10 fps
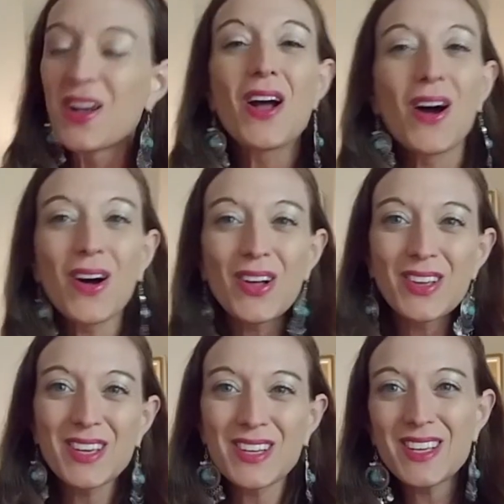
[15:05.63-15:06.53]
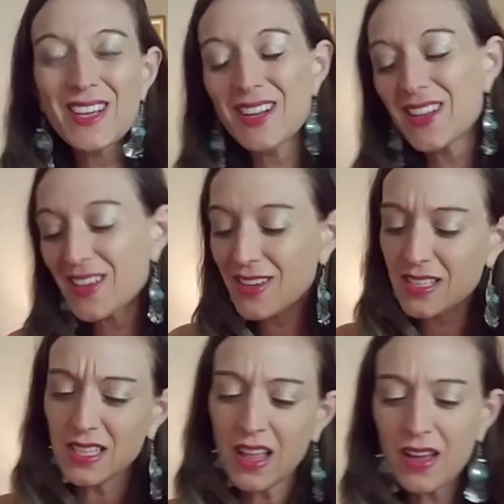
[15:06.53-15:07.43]
All you need is
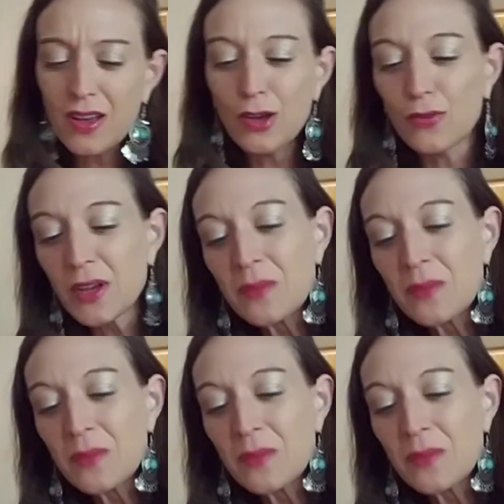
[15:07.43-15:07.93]
love.